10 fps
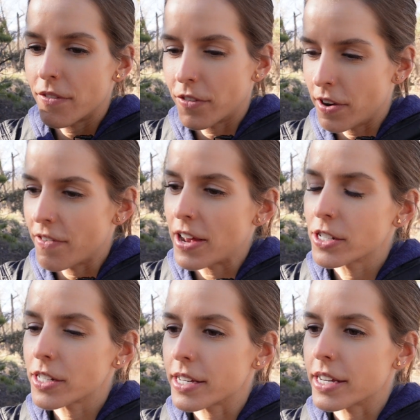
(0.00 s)
for
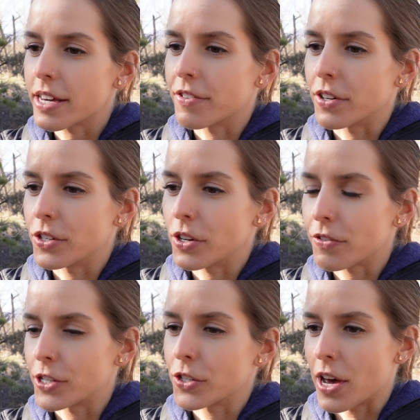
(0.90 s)
eventually, if you do it
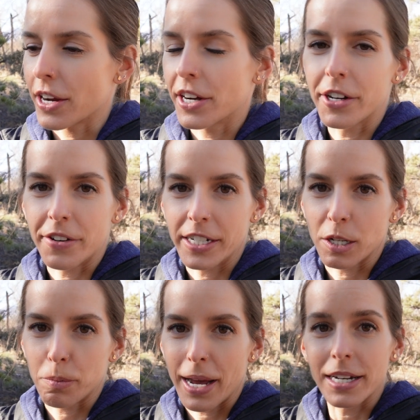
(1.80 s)
for too long, you're going to reach
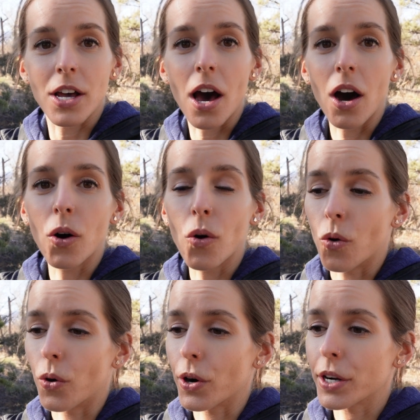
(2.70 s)
a plateau
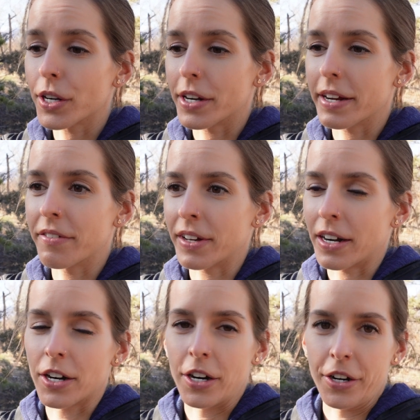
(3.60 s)
or you're even
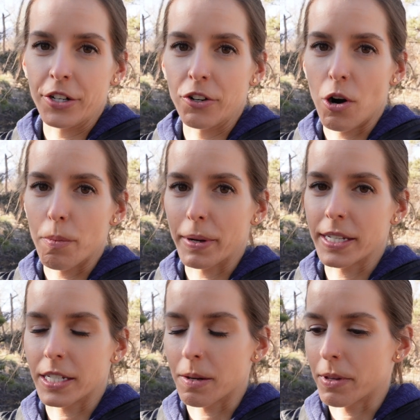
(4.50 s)
going to hurt your aerobic
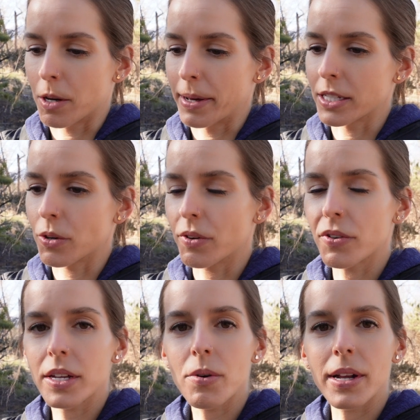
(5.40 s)
system a little bit. So we
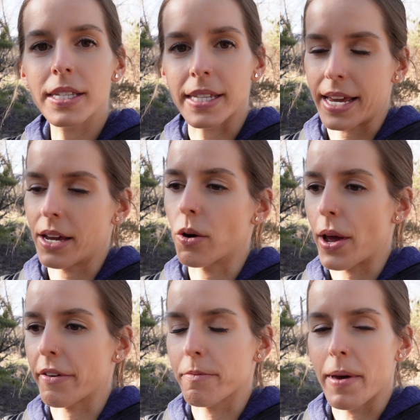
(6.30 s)
really want to stay
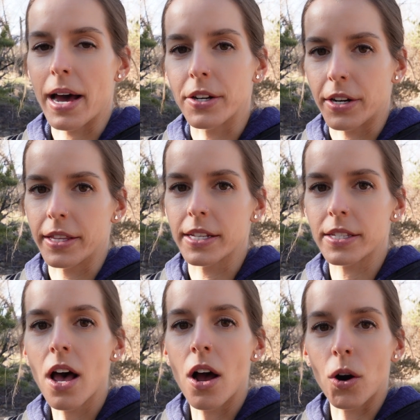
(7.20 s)
away from that during this
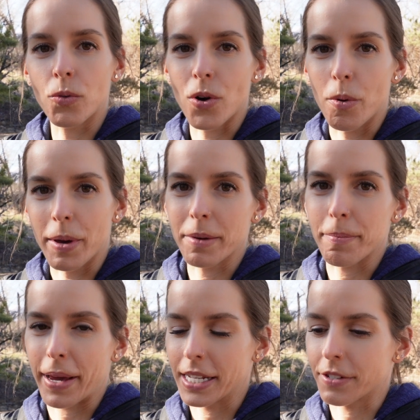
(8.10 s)
aerobic
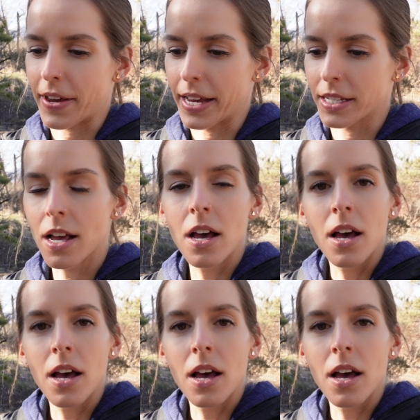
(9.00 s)
base phase.